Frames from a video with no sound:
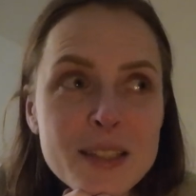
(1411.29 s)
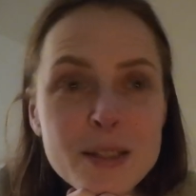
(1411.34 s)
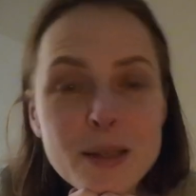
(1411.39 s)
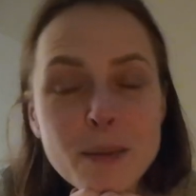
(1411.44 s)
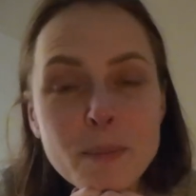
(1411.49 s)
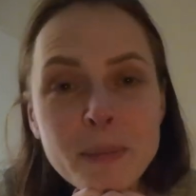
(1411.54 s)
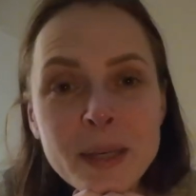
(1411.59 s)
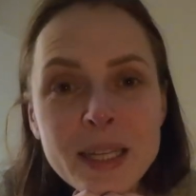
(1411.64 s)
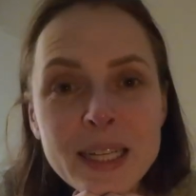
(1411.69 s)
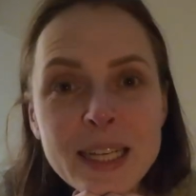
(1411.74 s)

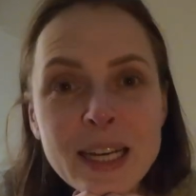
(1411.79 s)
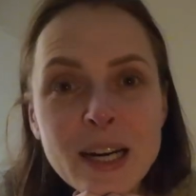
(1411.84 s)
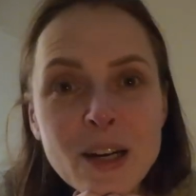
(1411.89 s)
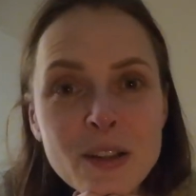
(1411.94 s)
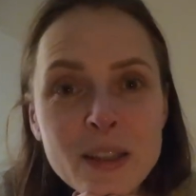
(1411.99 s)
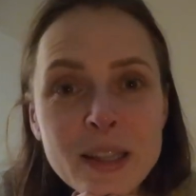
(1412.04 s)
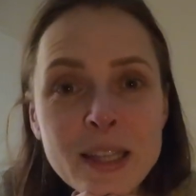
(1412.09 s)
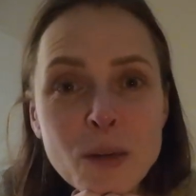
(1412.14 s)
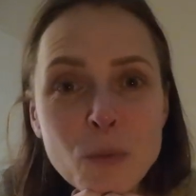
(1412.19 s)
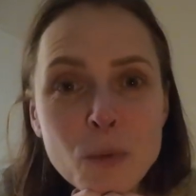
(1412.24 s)
somebody
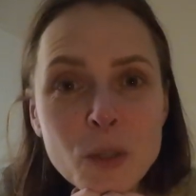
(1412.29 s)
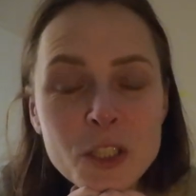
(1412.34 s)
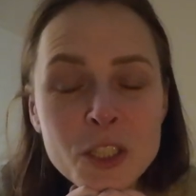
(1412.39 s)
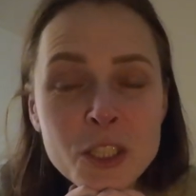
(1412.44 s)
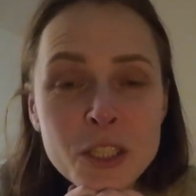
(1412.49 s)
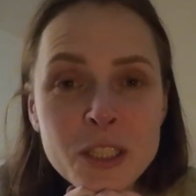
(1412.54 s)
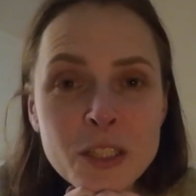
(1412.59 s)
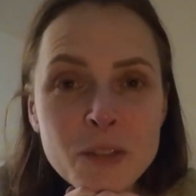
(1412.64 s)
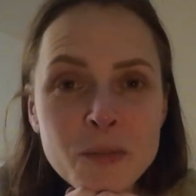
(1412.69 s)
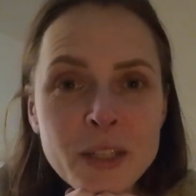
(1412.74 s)
out there
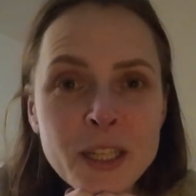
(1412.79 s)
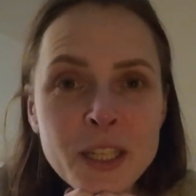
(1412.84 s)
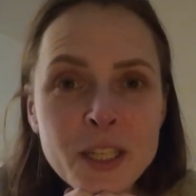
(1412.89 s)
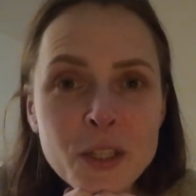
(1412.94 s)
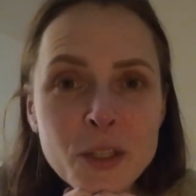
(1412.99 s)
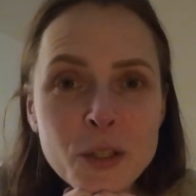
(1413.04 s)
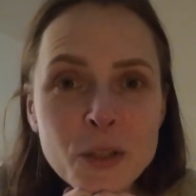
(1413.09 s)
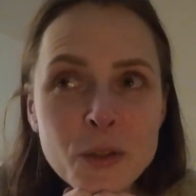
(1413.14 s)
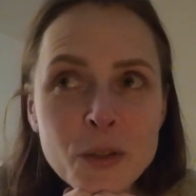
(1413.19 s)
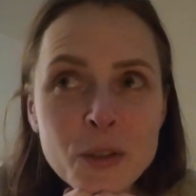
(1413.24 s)
watching the
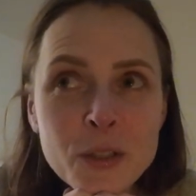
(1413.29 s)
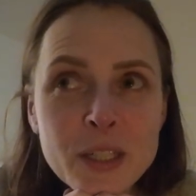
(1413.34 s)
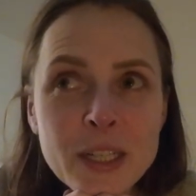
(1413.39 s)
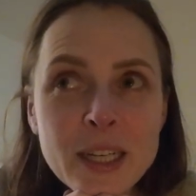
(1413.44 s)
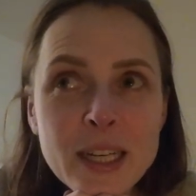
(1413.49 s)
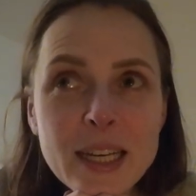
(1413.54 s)
video,